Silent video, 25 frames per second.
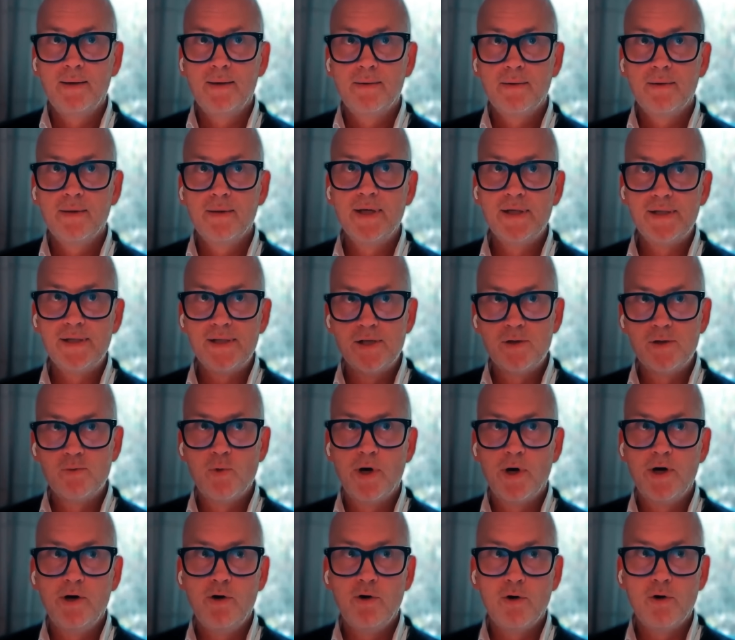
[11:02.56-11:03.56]
that this
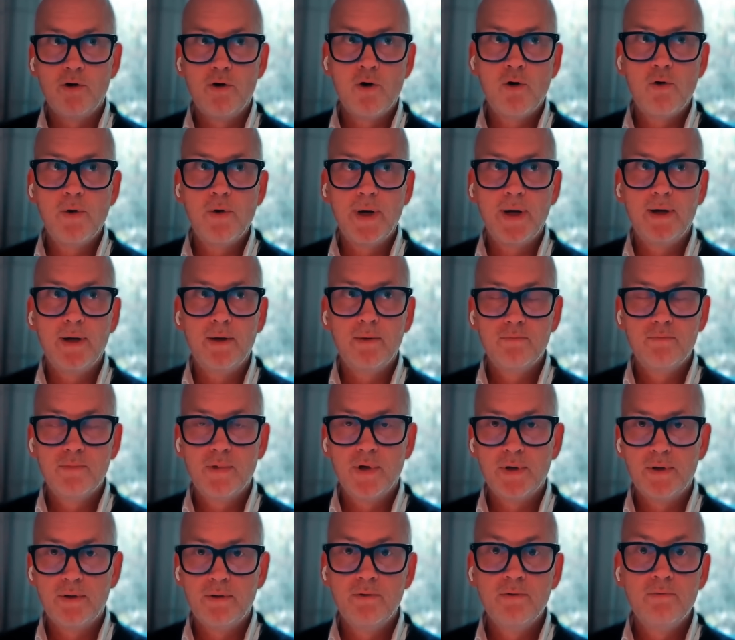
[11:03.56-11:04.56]
is where you're going,
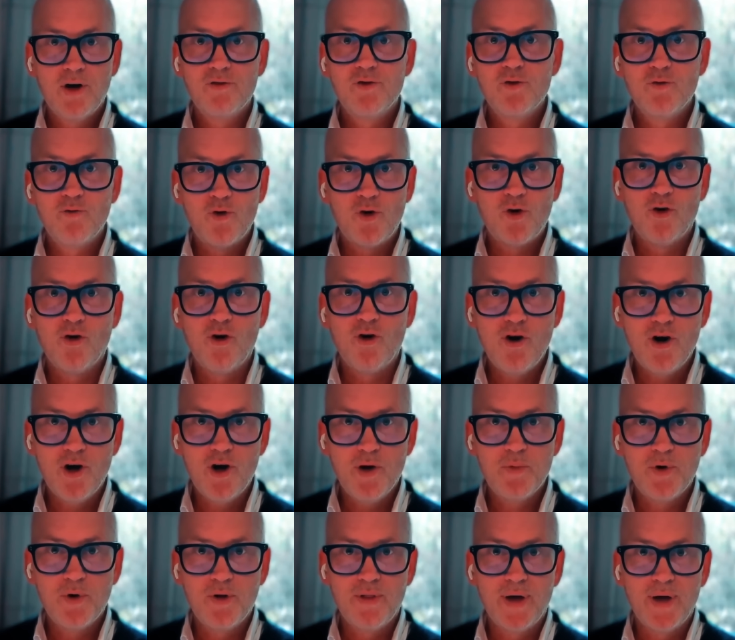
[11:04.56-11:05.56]
but you have to follow
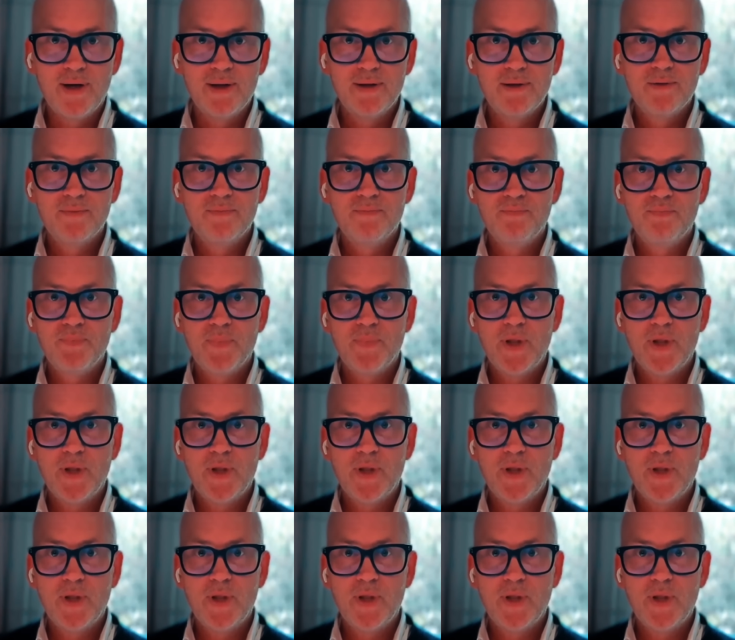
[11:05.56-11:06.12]
up on that.